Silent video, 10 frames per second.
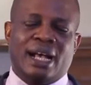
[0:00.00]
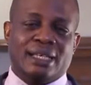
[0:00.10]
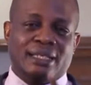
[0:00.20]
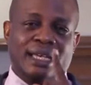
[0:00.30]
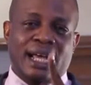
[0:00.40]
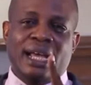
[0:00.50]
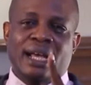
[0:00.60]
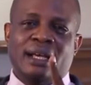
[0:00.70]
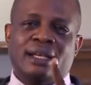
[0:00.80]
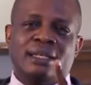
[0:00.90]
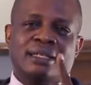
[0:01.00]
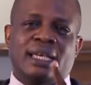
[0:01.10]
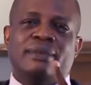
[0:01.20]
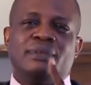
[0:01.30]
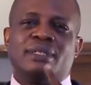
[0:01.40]
Isaiah
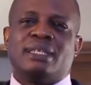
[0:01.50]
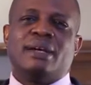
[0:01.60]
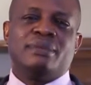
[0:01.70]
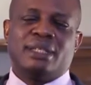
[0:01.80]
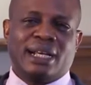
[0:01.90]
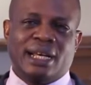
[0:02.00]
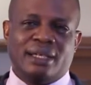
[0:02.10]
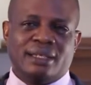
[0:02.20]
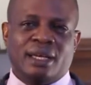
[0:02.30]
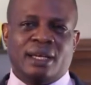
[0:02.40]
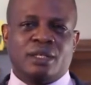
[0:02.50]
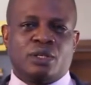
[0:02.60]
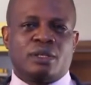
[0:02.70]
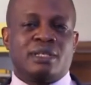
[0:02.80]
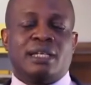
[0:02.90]
7:7 declares,
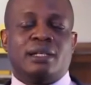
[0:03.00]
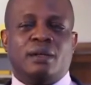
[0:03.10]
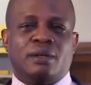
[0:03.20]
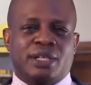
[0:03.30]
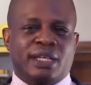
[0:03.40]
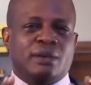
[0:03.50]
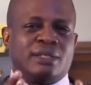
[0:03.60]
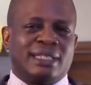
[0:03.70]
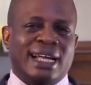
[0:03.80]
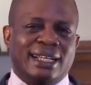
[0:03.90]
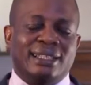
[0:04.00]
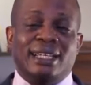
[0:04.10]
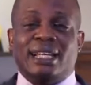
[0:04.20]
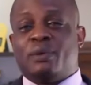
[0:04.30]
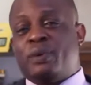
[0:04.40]
thus said the Lord, shall not stand,
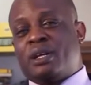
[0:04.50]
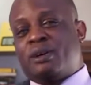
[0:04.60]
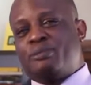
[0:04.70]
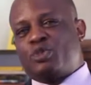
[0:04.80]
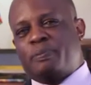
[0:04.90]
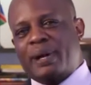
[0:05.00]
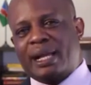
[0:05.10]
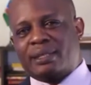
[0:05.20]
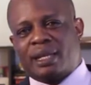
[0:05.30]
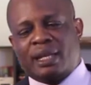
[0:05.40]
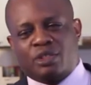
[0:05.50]
neither will it come to pass.